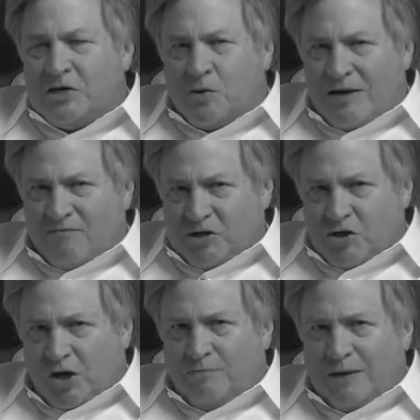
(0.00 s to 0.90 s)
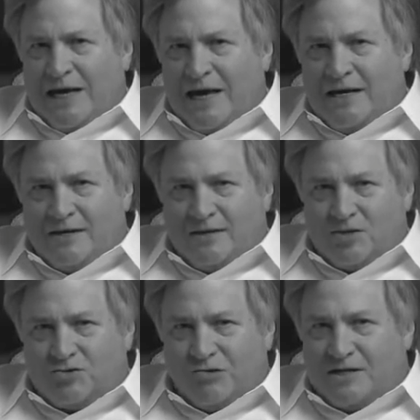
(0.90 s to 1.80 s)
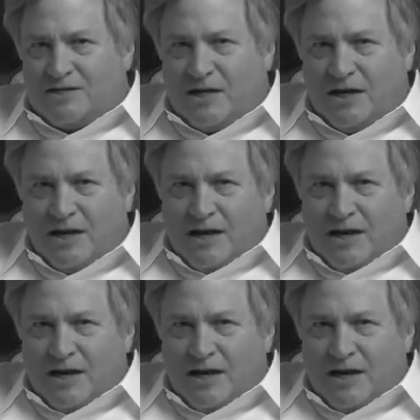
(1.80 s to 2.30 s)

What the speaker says: You don't have a John McCain in this race.